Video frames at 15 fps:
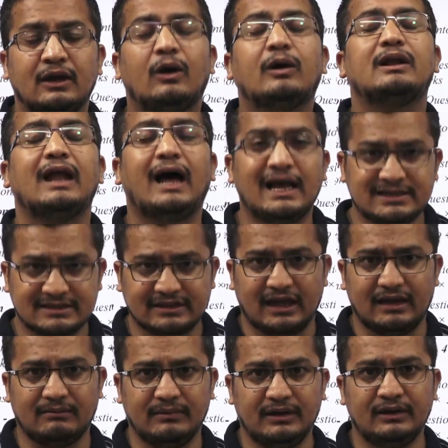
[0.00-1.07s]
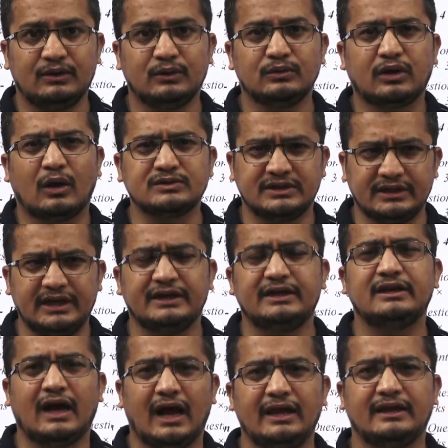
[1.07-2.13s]
or last time in
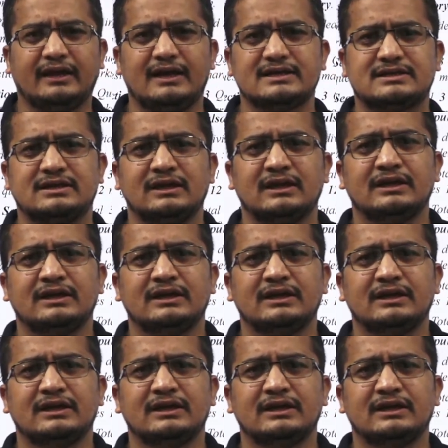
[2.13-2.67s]
2018 I guess.